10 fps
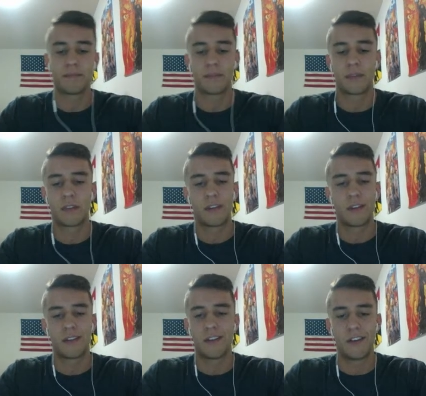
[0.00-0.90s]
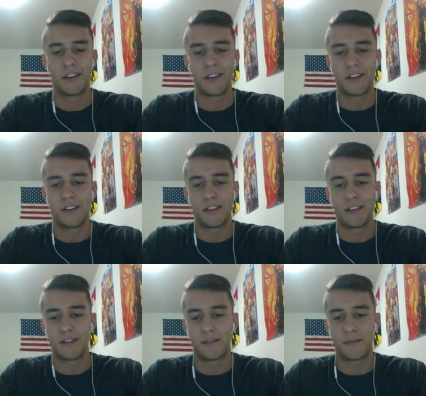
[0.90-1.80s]

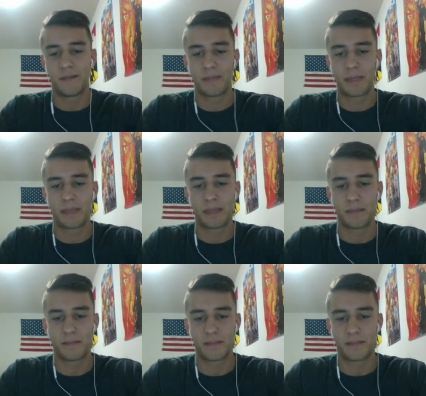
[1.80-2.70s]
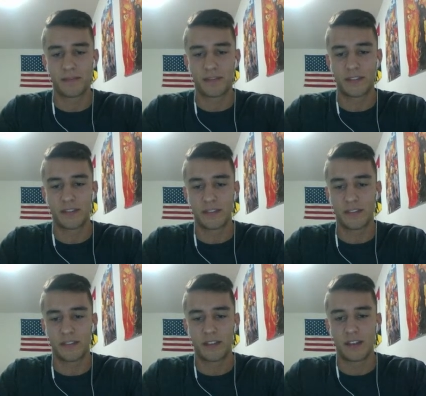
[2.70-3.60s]

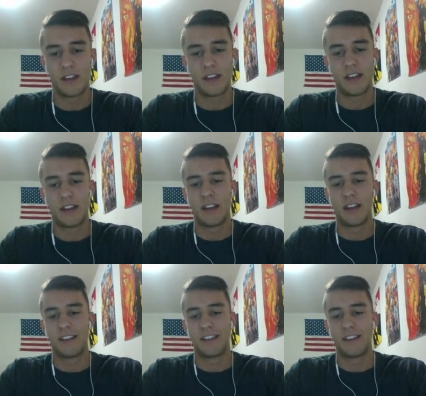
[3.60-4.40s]
(silence)